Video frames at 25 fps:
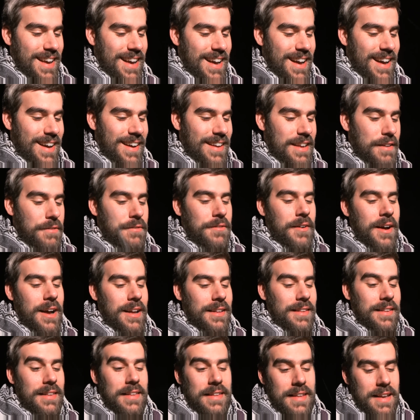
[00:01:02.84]

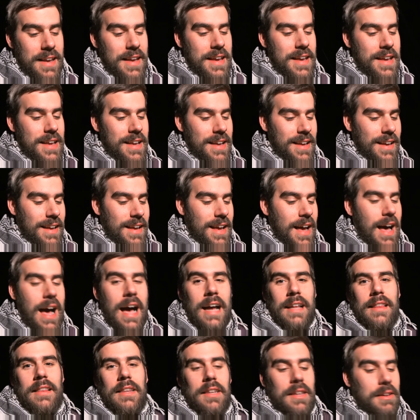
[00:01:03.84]
Ifan D,
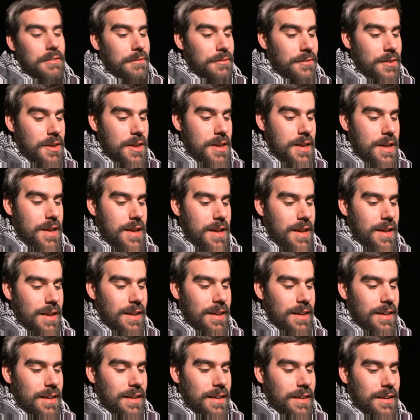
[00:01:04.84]
Atla V,
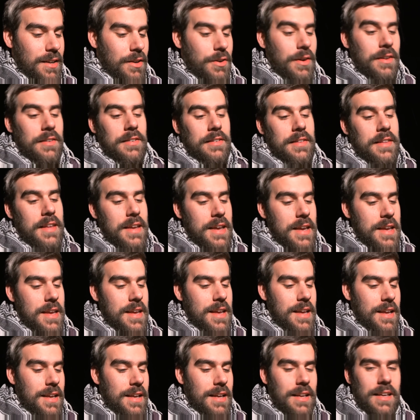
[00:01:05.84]
Chris
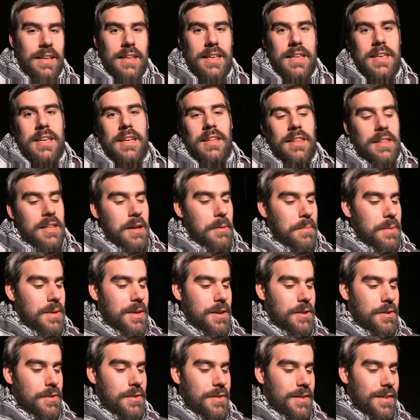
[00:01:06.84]
D, Ian
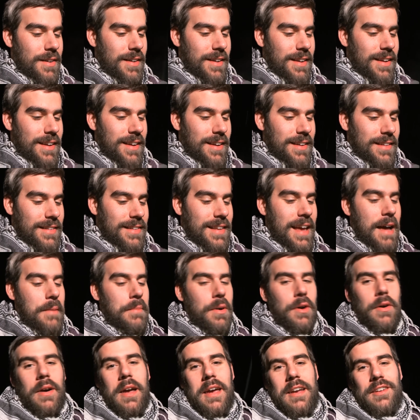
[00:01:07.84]
W,
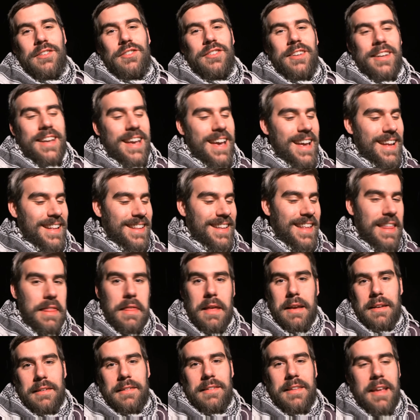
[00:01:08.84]
Tamo H again,
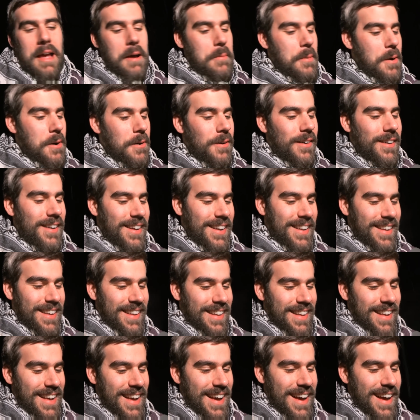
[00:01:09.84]
thanks Tamo,
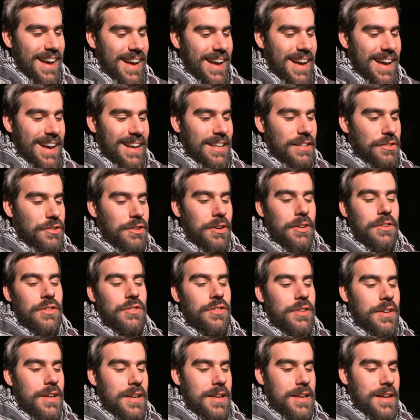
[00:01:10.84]

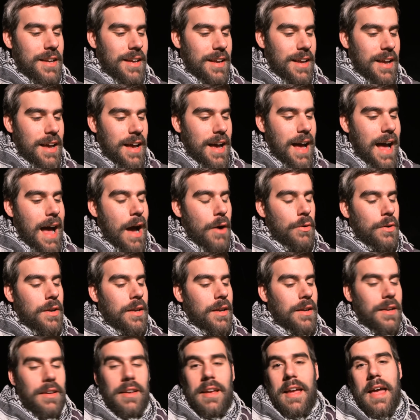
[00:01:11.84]
John G,
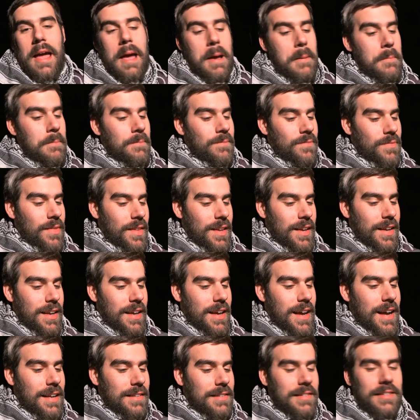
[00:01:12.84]
Hauke M,
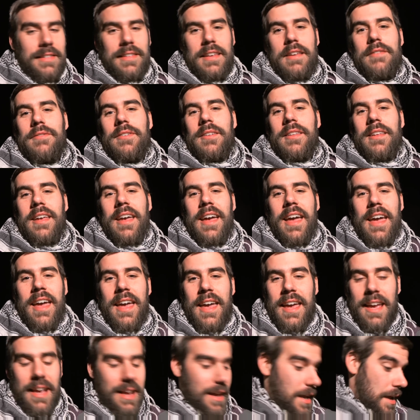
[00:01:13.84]
and Stephen
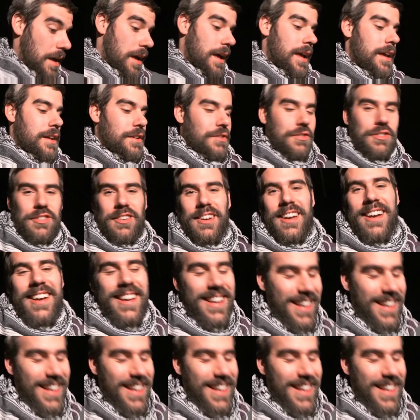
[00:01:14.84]
H.